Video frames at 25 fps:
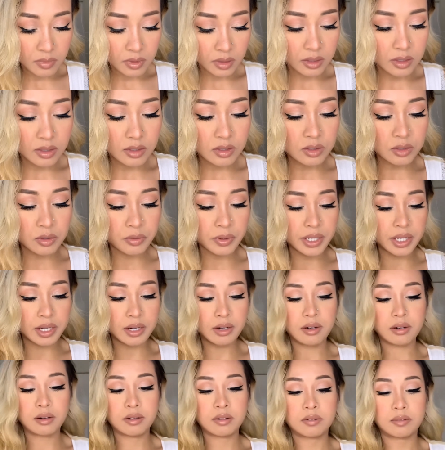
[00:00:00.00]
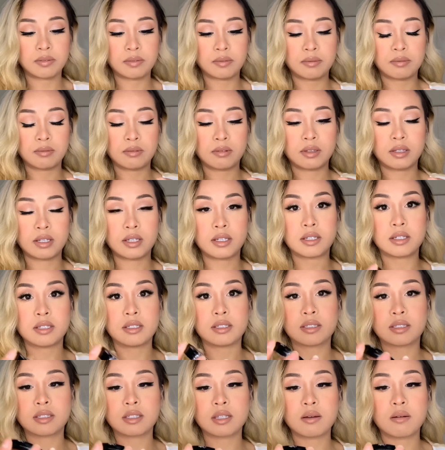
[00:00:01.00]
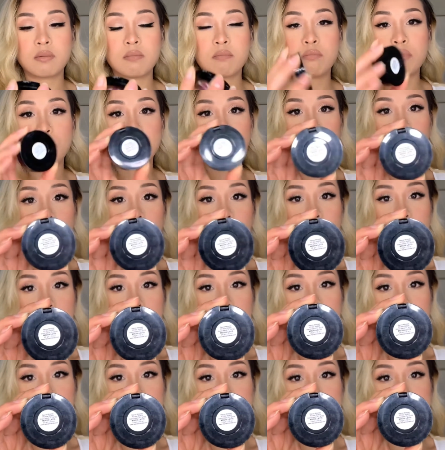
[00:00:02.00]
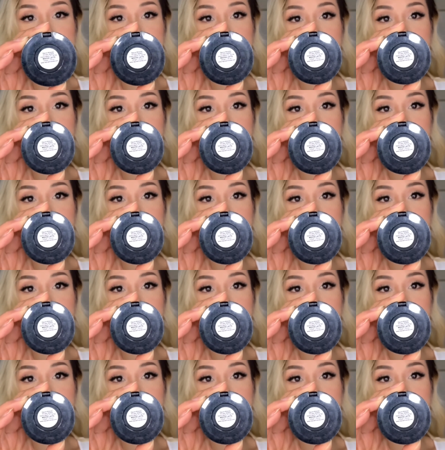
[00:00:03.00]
So right here is Mocha Latte.